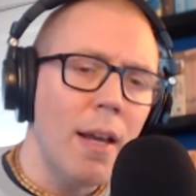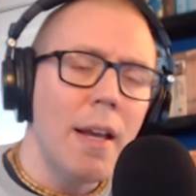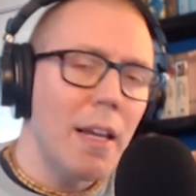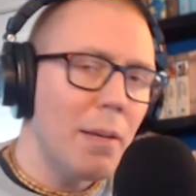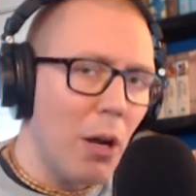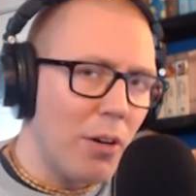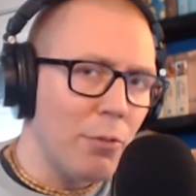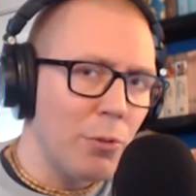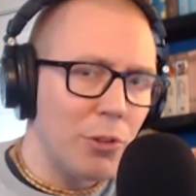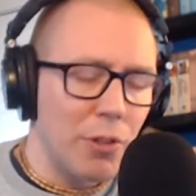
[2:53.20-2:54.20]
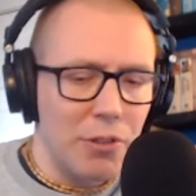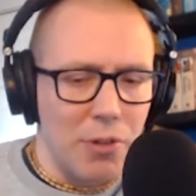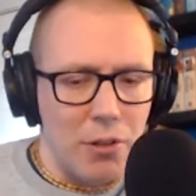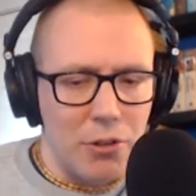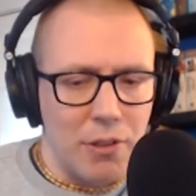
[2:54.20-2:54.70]
In modern evolutionary
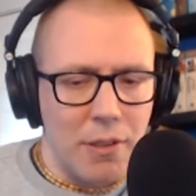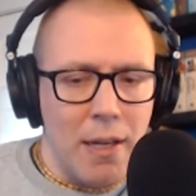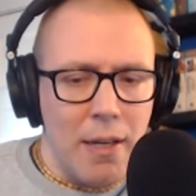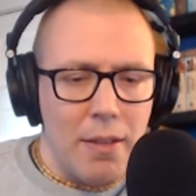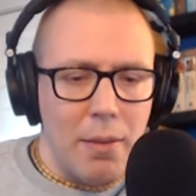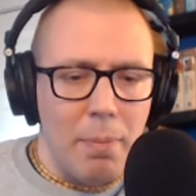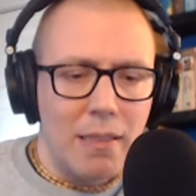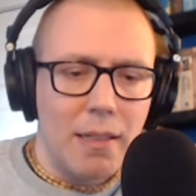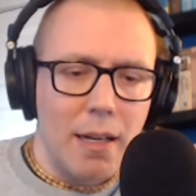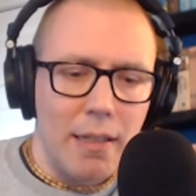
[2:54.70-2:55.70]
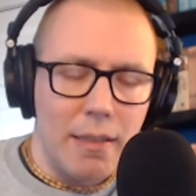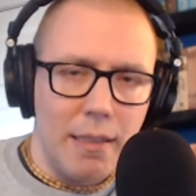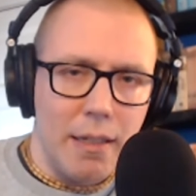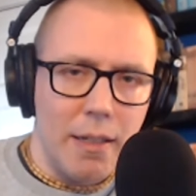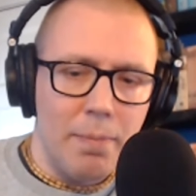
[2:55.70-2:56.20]
astrology, the basic
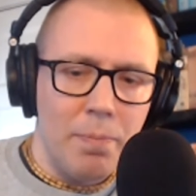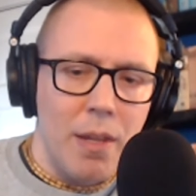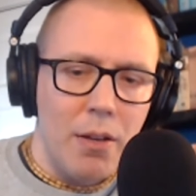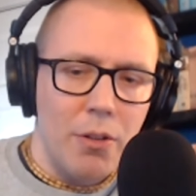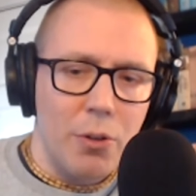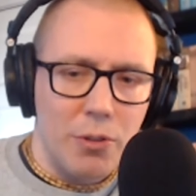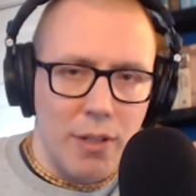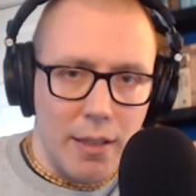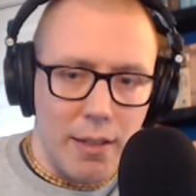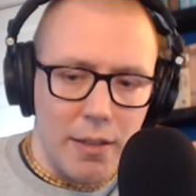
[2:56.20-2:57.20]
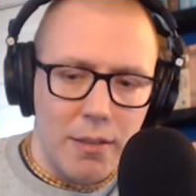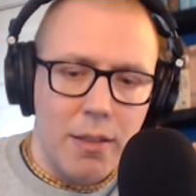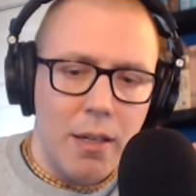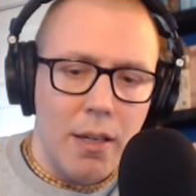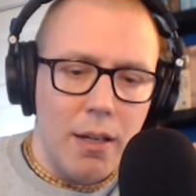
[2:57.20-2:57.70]
idea goes like this.
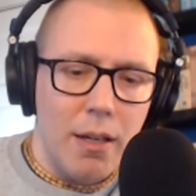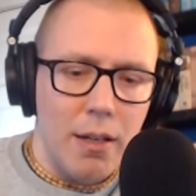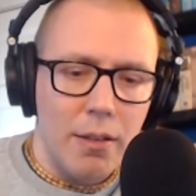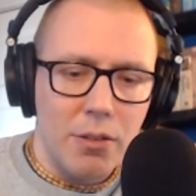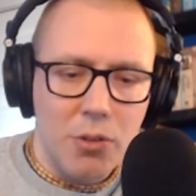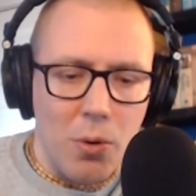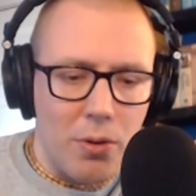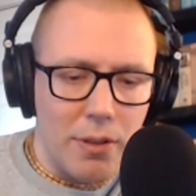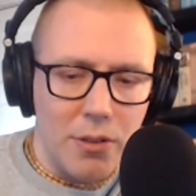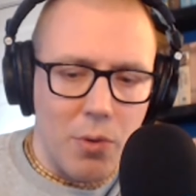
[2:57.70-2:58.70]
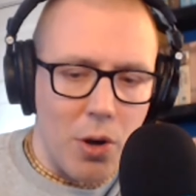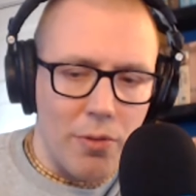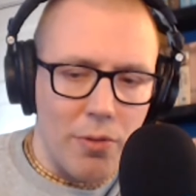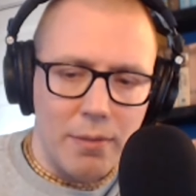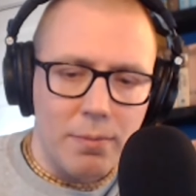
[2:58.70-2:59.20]
The soul is
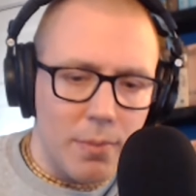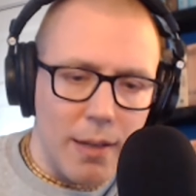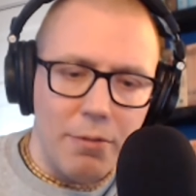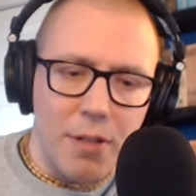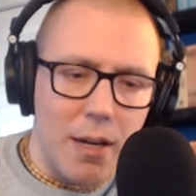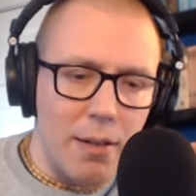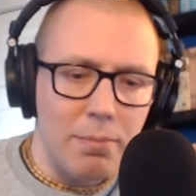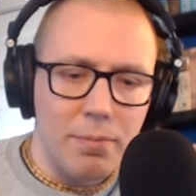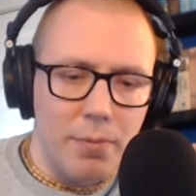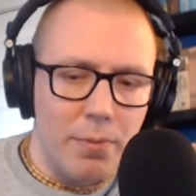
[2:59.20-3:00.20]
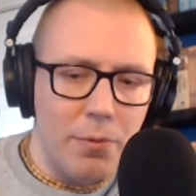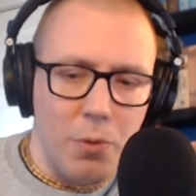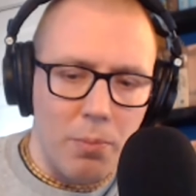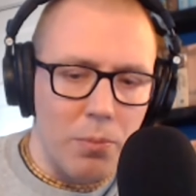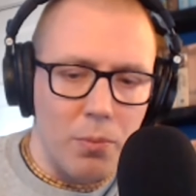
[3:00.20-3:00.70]
evolving
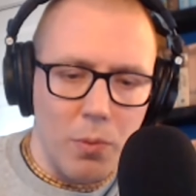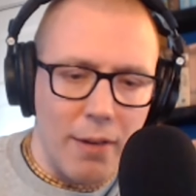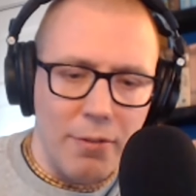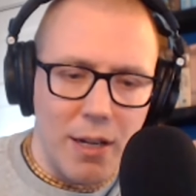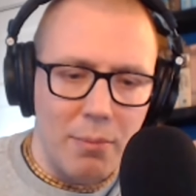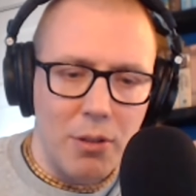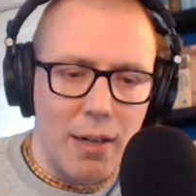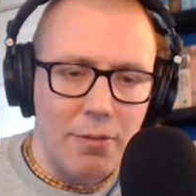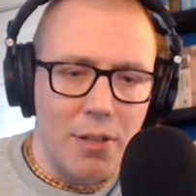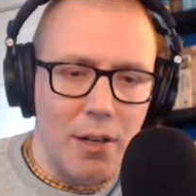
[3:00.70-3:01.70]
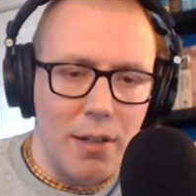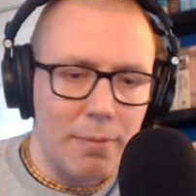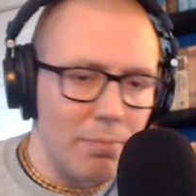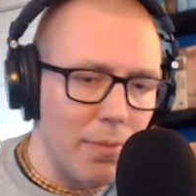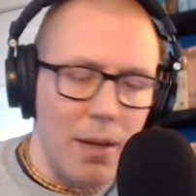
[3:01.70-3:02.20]
from lifetime to
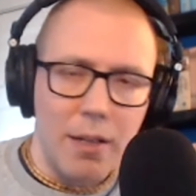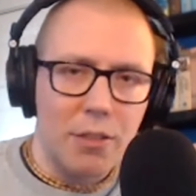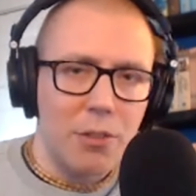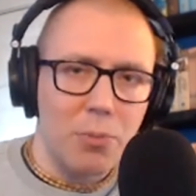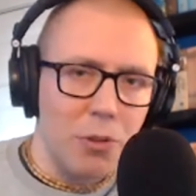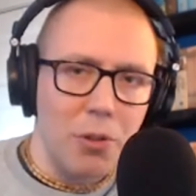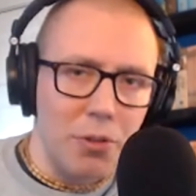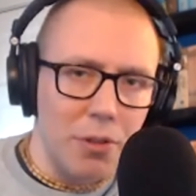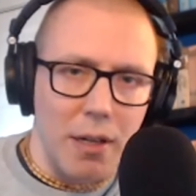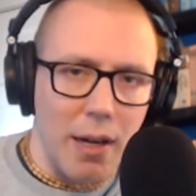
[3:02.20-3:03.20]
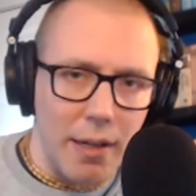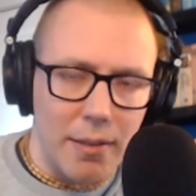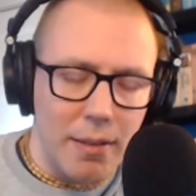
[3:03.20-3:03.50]
lifetime on its return to God.